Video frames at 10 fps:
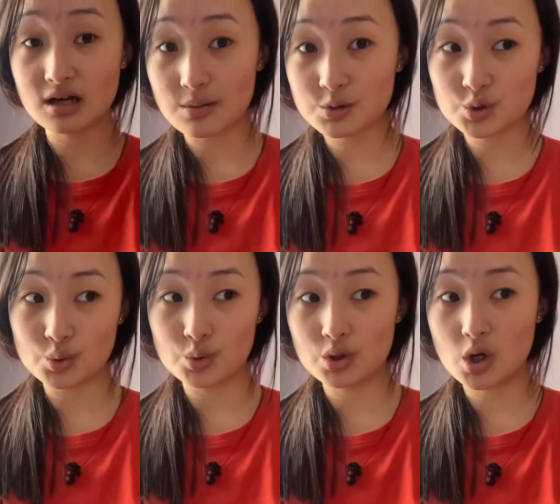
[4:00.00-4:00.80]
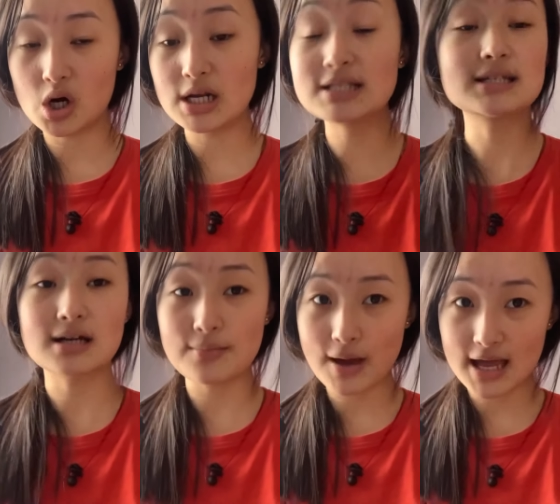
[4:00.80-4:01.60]
store or
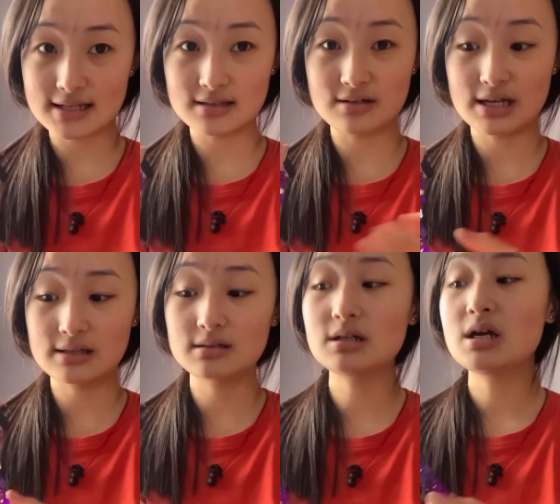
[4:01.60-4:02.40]
instagram handle rather